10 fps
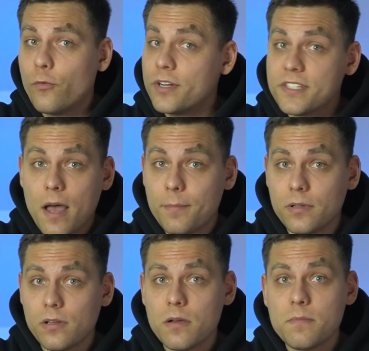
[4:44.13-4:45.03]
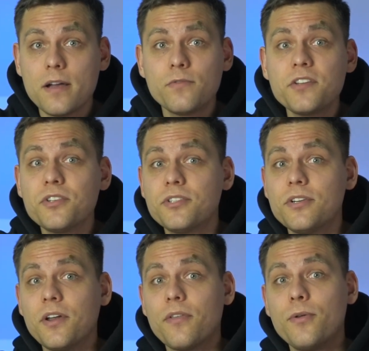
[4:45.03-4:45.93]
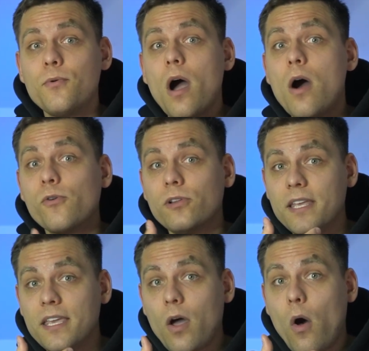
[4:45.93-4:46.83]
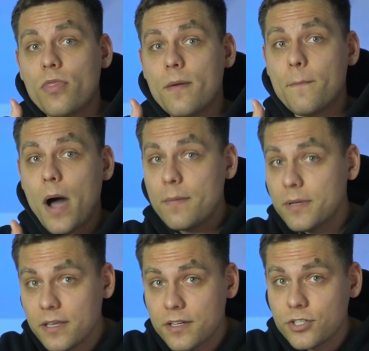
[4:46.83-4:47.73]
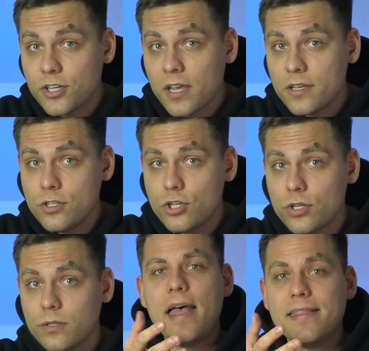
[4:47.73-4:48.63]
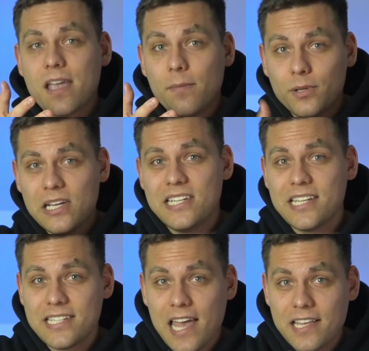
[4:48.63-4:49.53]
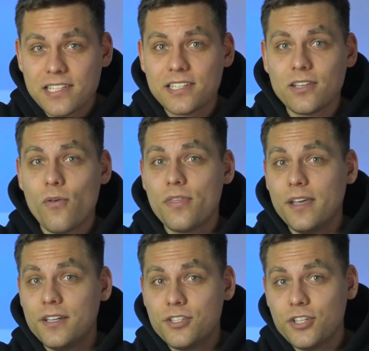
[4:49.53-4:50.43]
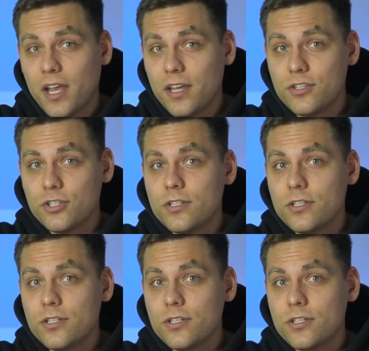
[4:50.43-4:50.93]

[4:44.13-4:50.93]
For example, by registering through our link on the Bybit exchange and completing tasks on the exchange,